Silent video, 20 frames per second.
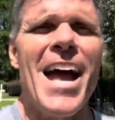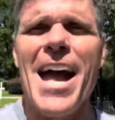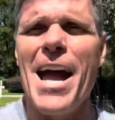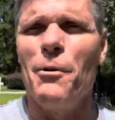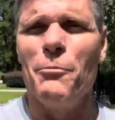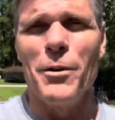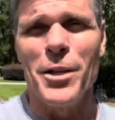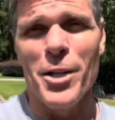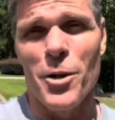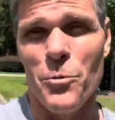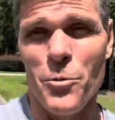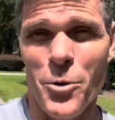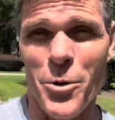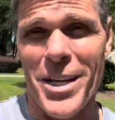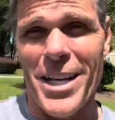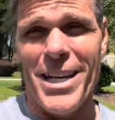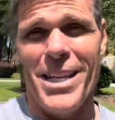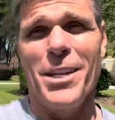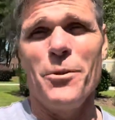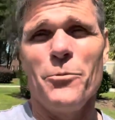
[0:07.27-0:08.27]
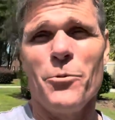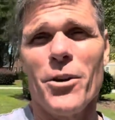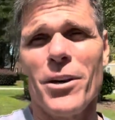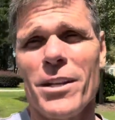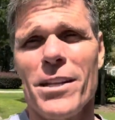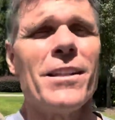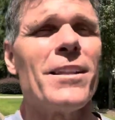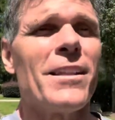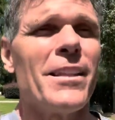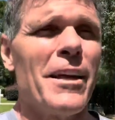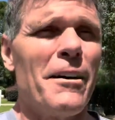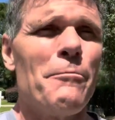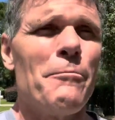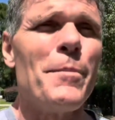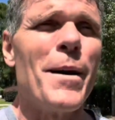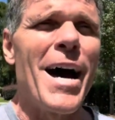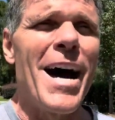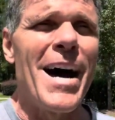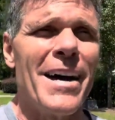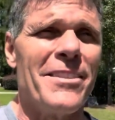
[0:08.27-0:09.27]
and we don't want anyone left
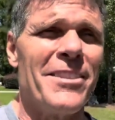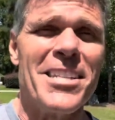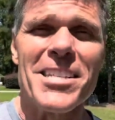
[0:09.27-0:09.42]
behind.